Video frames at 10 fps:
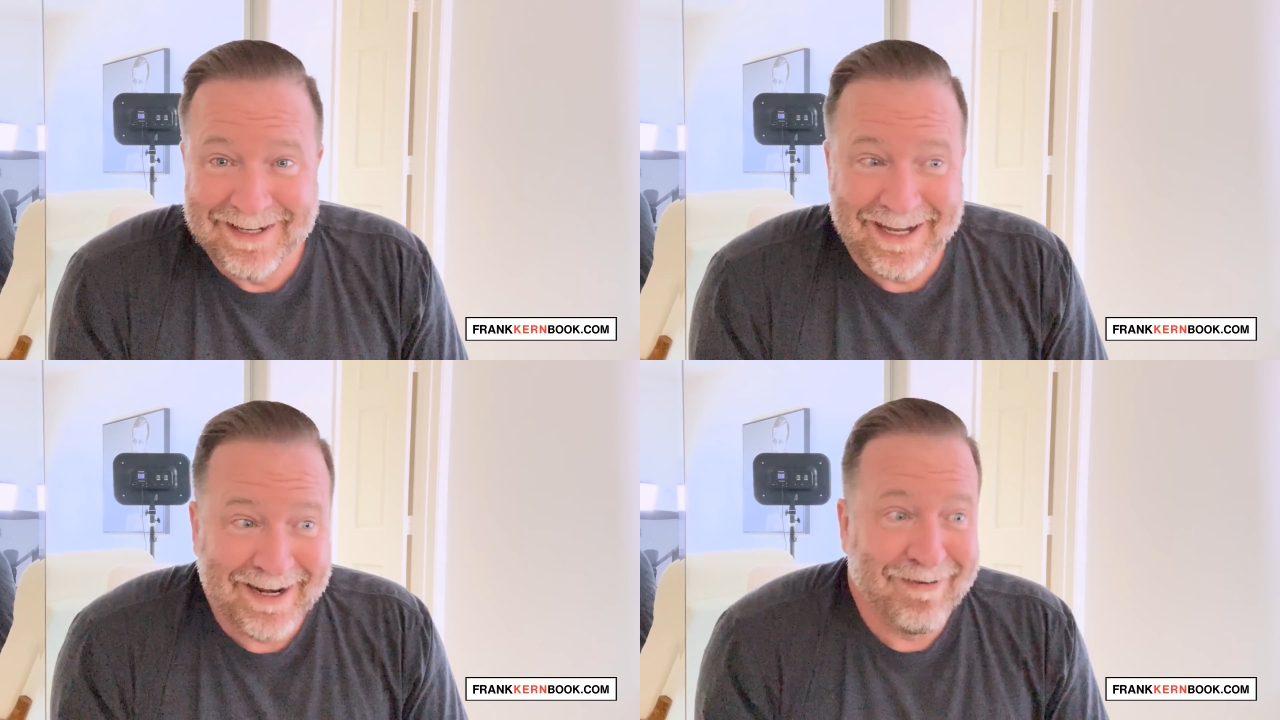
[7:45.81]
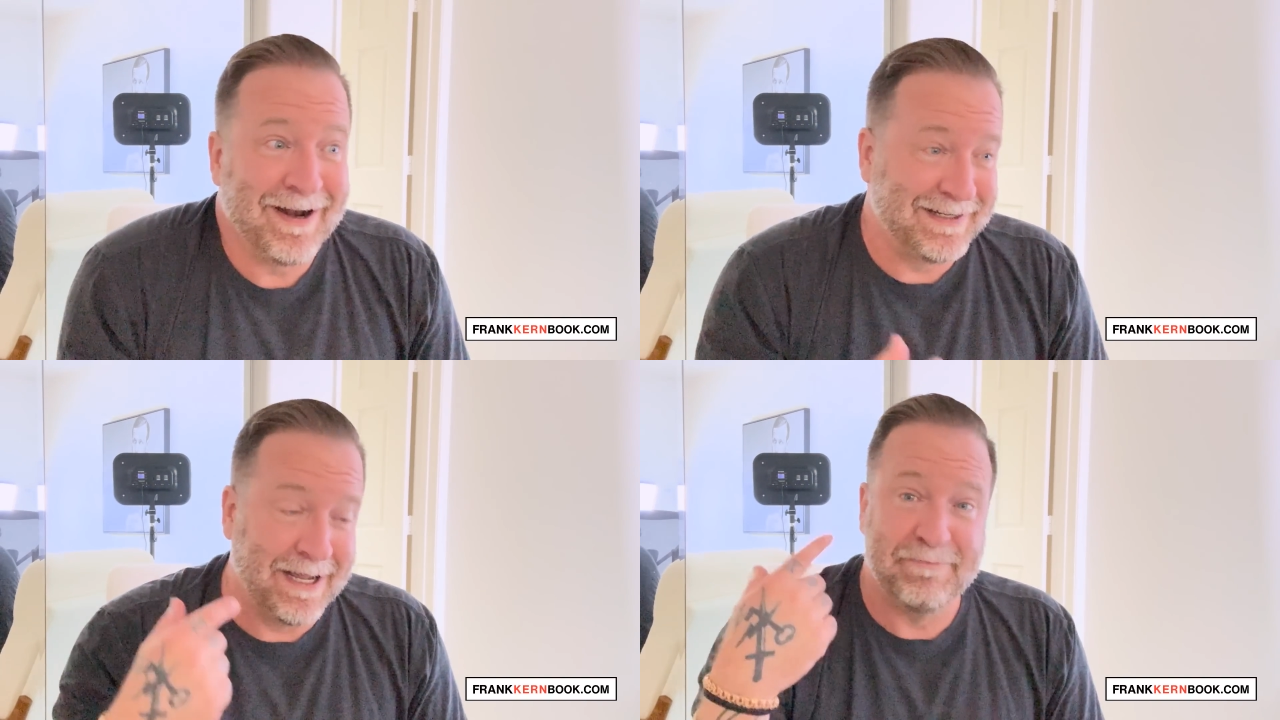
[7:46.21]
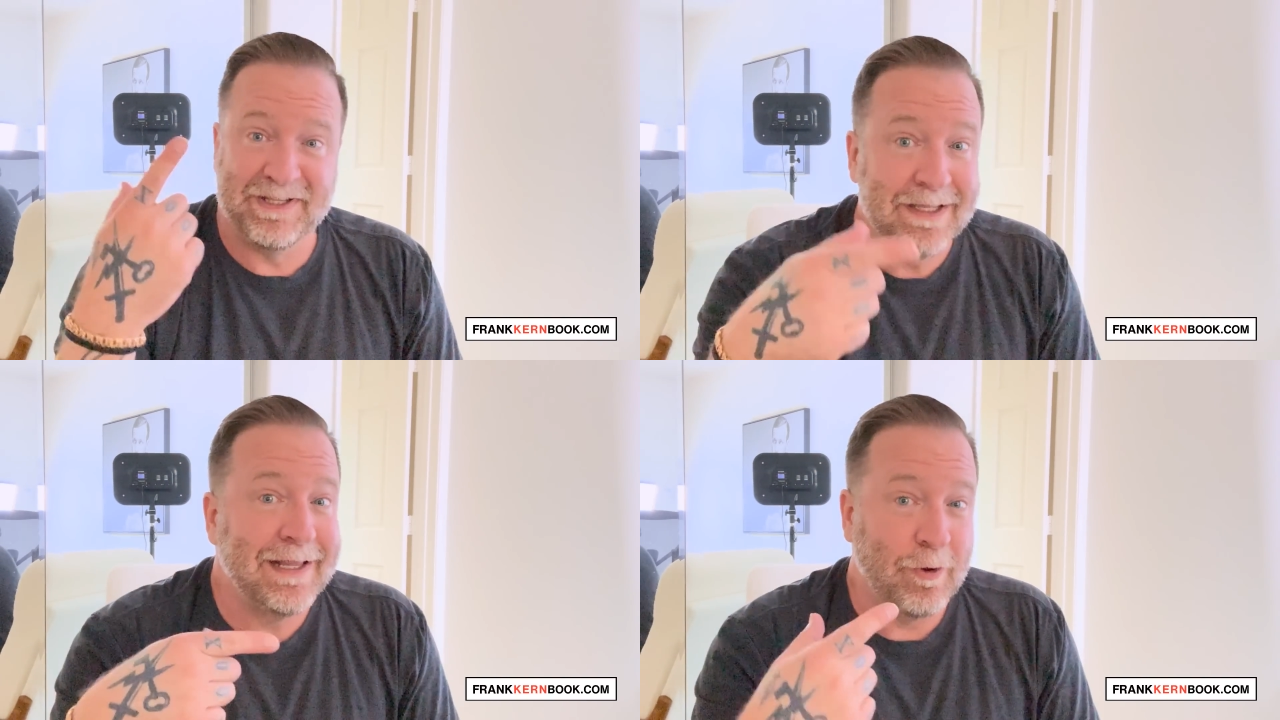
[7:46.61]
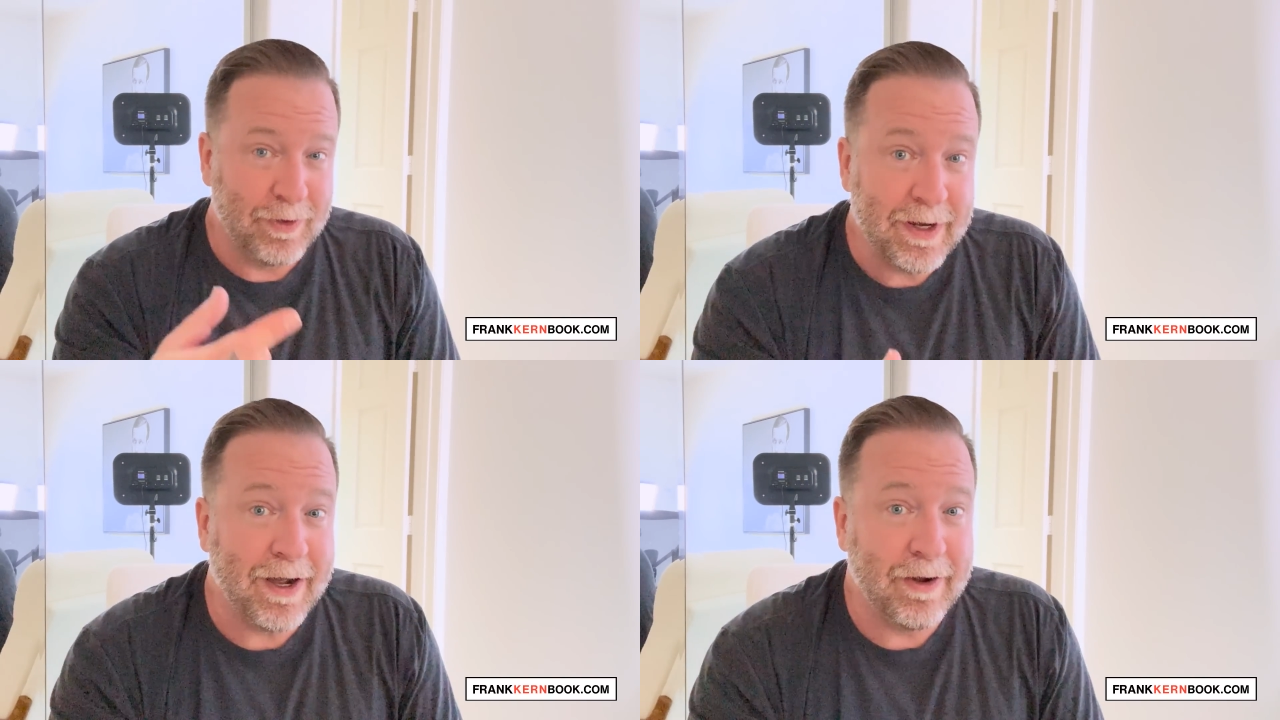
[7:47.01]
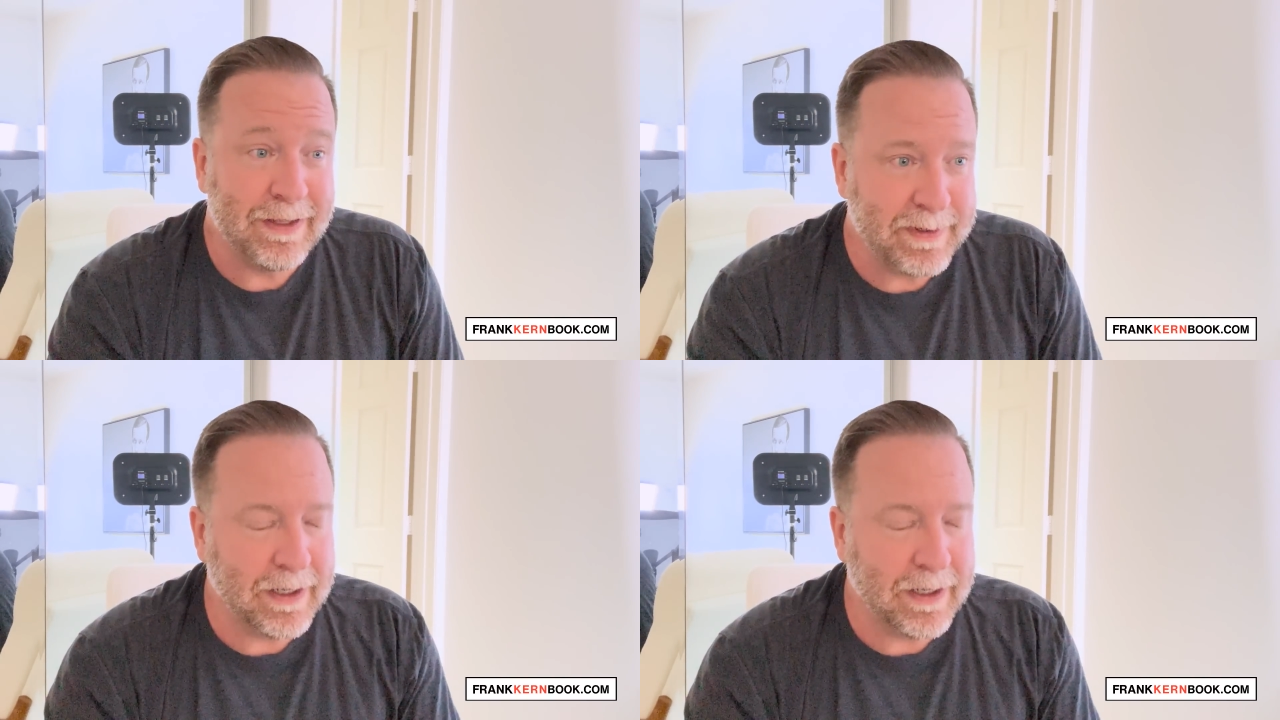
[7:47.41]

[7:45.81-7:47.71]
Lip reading: And a lot of times then they would know. And they'd be like,